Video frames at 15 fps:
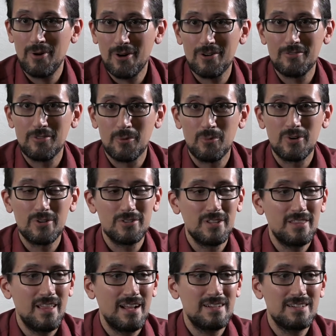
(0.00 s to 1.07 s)
part of the
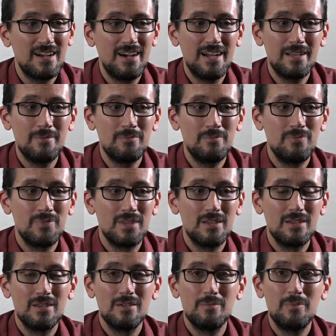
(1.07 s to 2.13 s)
world at that time
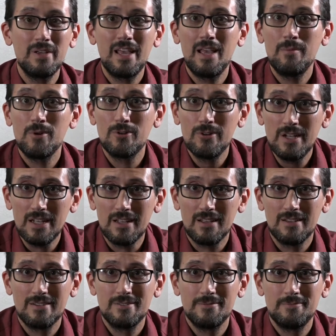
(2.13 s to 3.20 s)
became
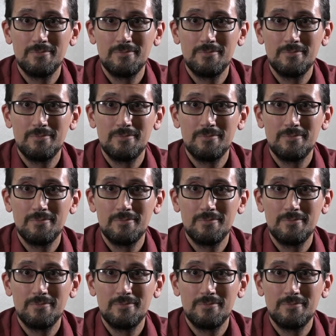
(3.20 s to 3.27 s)
Greek.